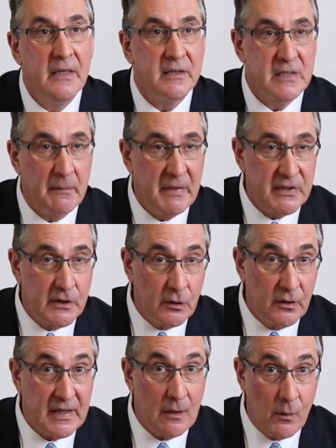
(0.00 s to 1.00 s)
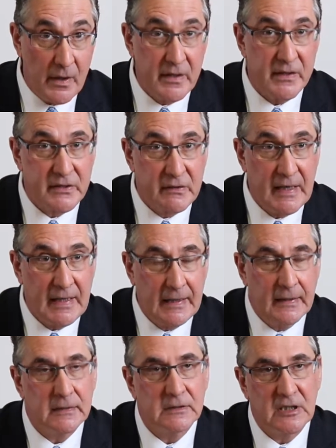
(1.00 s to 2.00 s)
cybersecurity awareness
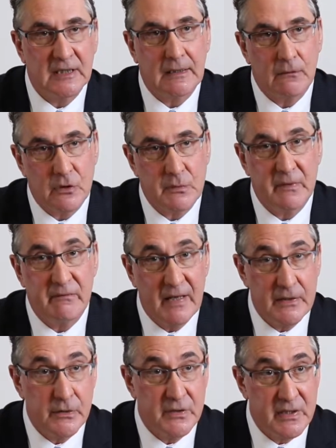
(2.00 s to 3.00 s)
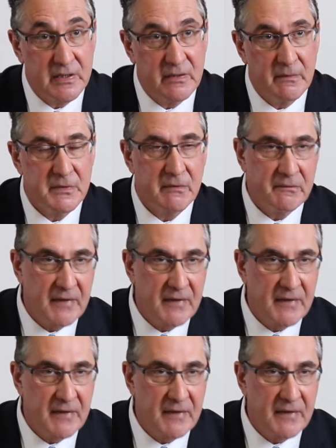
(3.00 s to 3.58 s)
training, data loss prevention systems,